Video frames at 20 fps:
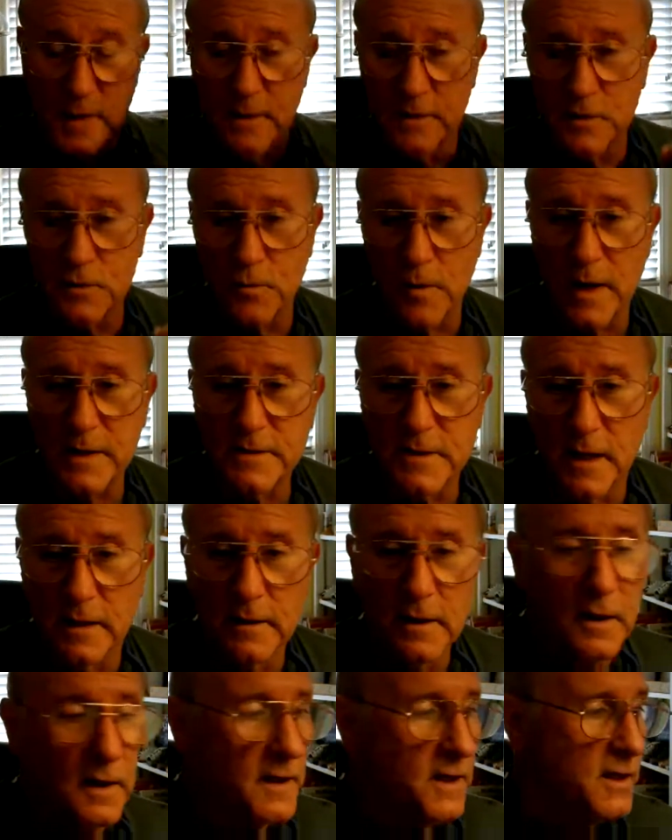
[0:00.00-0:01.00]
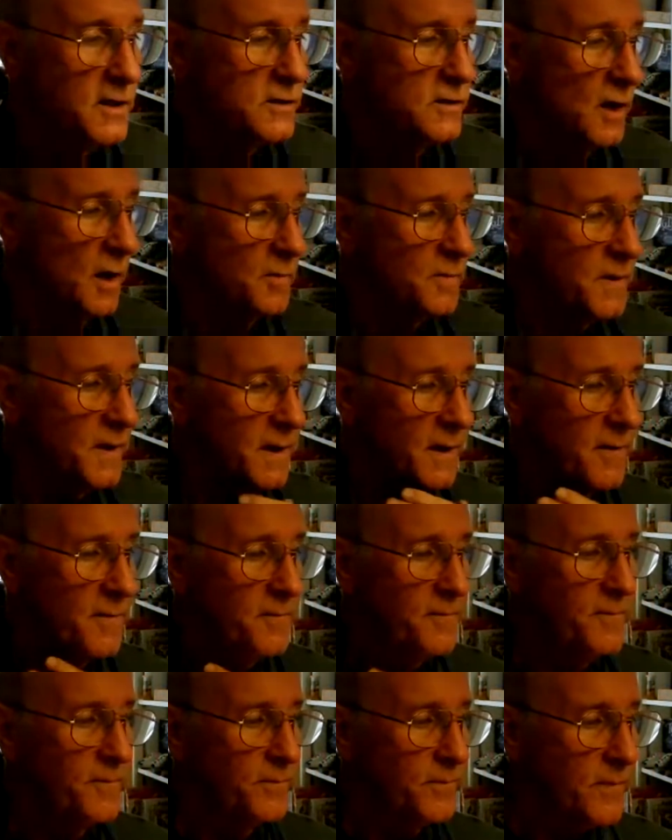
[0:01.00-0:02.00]
scratch that little itch up there.
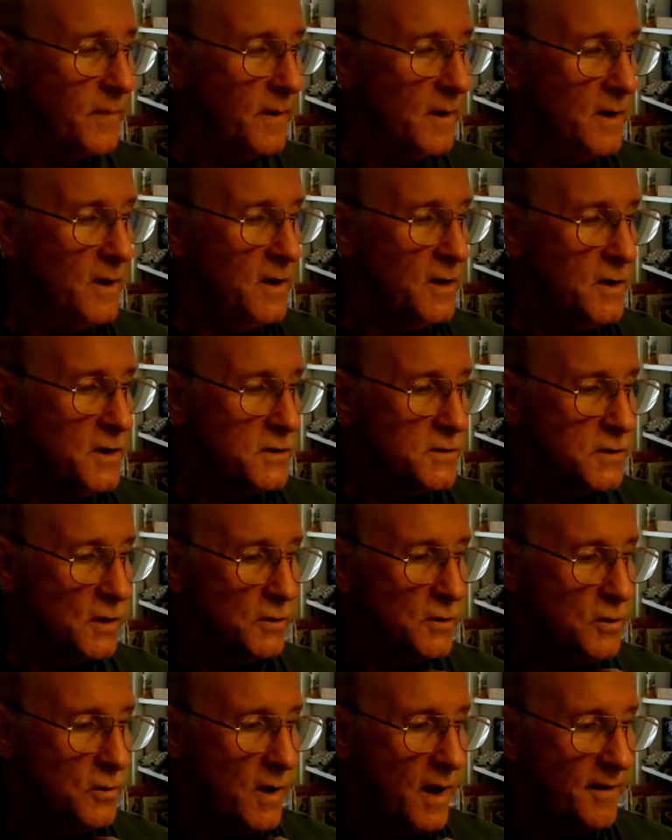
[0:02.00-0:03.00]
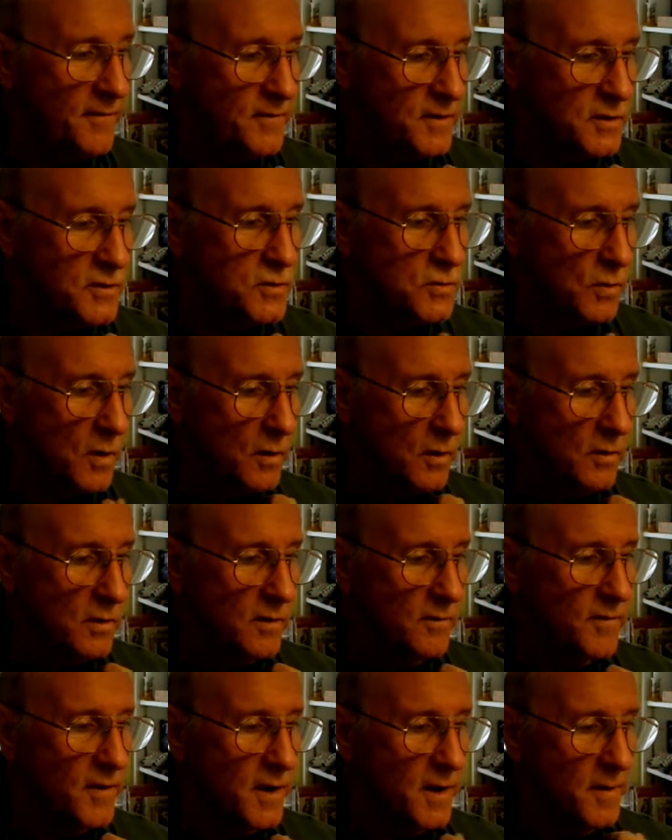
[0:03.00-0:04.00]
So you have control
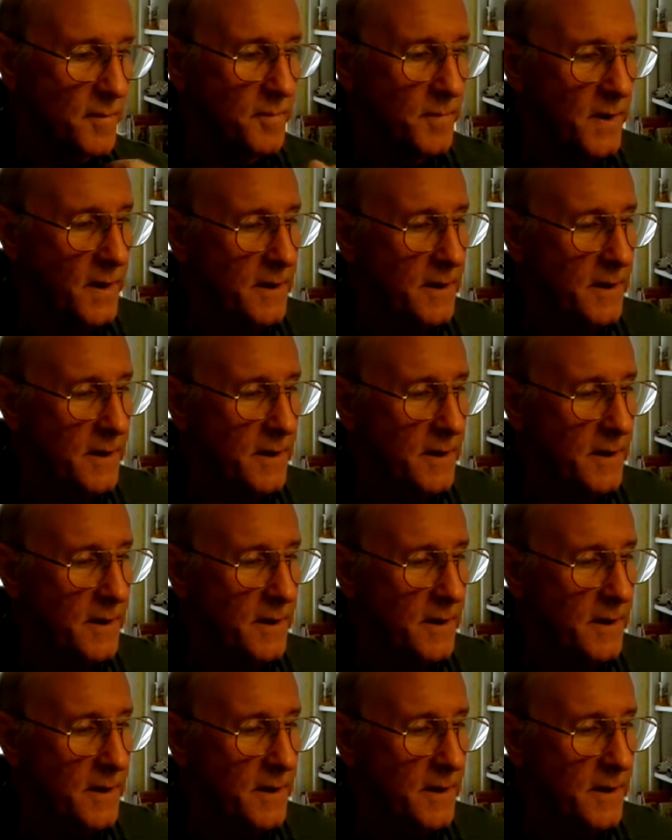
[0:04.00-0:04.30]
of them.